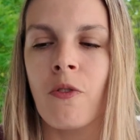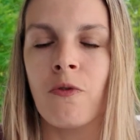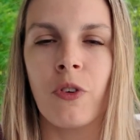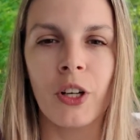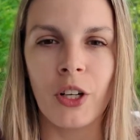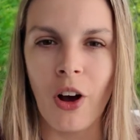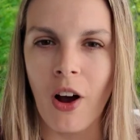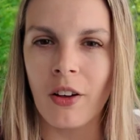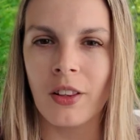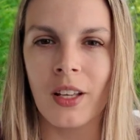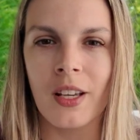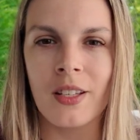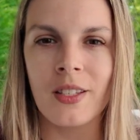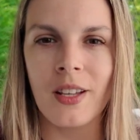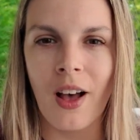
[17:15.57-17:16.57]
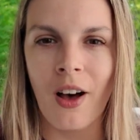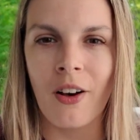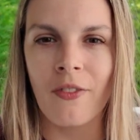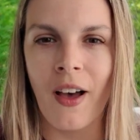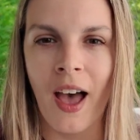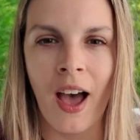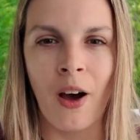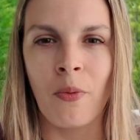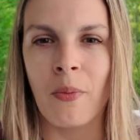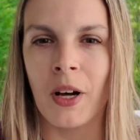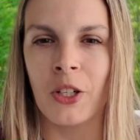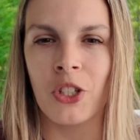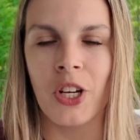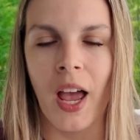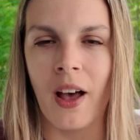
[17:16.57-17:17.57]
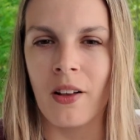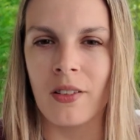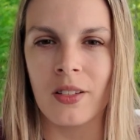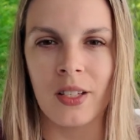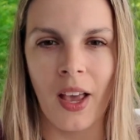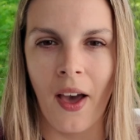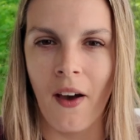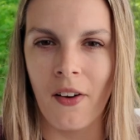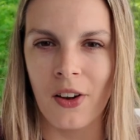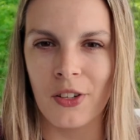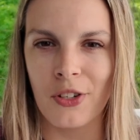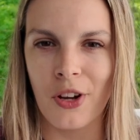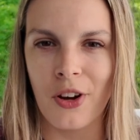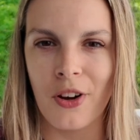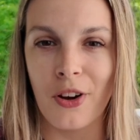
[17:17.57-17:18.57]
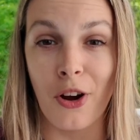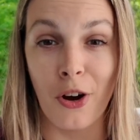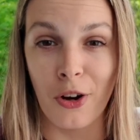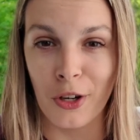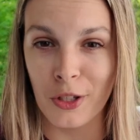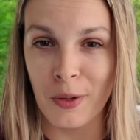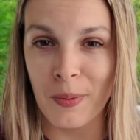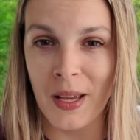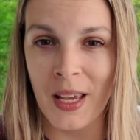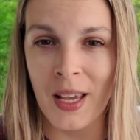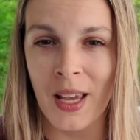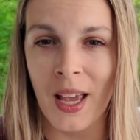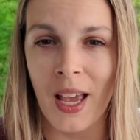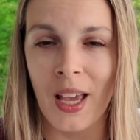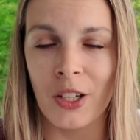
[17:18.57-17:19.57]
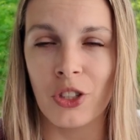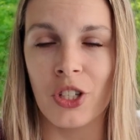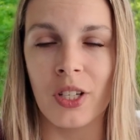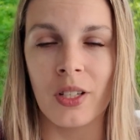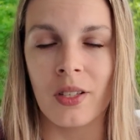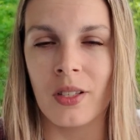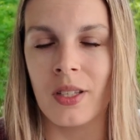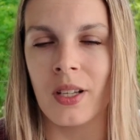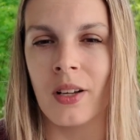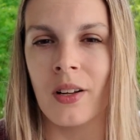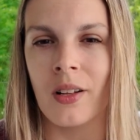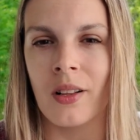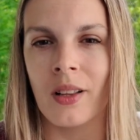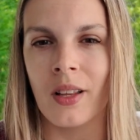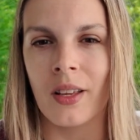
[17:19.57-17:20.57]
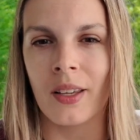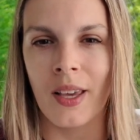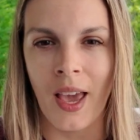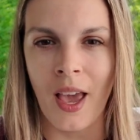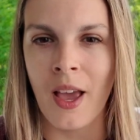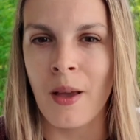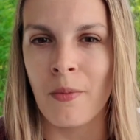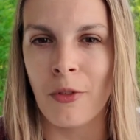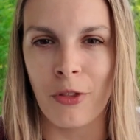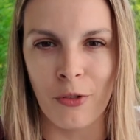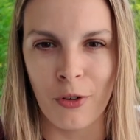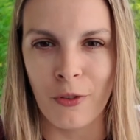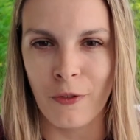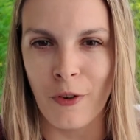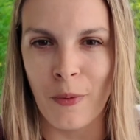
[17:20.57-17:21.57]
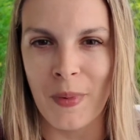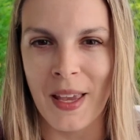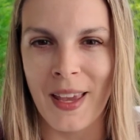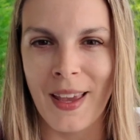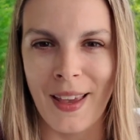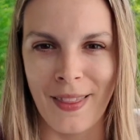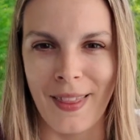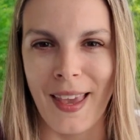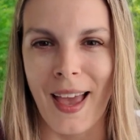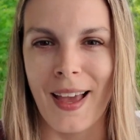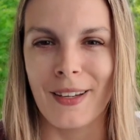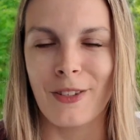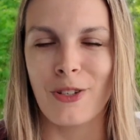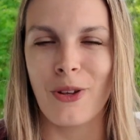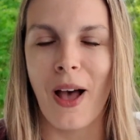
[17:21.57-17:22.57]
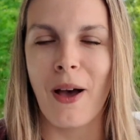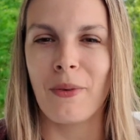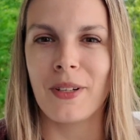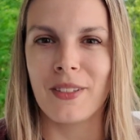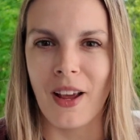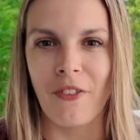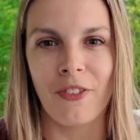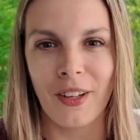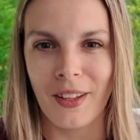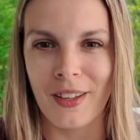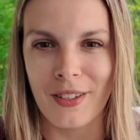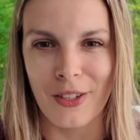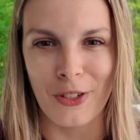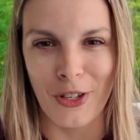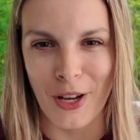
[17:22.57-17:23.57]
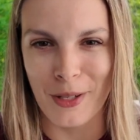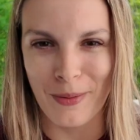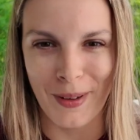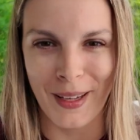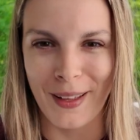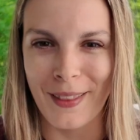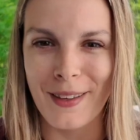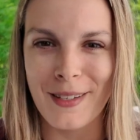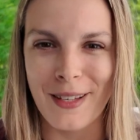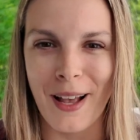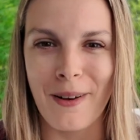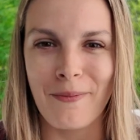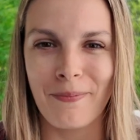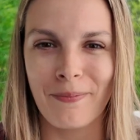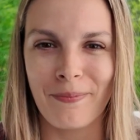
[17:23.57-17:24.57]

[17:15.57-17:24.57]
Regardless of how much Elle's character irked me, she still came through for me in the end. So I would definitely suggest picking this up.